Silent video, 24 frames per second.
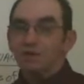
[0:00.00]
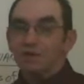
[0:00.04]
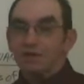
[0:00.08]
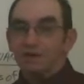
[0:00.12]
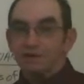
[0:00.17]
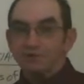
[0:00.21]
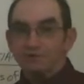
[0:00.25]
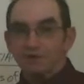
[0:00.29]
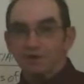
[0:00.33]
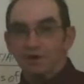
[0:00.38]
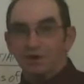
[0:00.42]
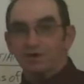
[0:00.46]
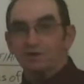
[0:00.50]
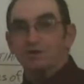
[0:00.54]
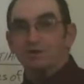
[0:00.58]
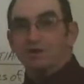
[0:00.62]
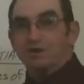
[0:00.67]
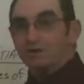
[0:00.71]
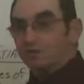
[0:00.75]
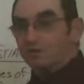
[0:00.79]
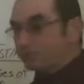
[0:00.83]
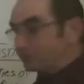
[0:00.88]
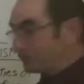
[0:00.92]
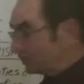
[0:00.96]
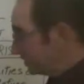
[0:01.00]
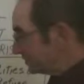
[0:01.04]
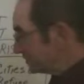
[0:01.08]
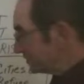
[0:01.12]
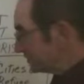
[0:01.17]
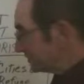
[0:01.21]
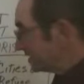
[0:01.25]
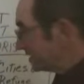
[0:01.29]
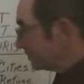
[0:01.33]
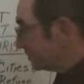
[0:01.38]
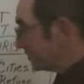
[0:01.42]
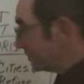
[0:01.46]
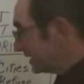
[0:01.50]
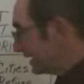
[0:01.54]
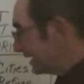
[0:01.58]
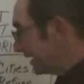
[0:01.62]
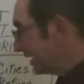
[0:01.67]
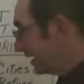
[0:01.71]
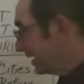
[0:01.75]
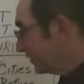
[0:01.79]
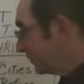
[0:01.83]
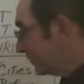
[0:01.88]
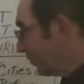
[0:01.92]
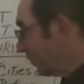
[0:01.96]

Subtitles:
And so this is the beginning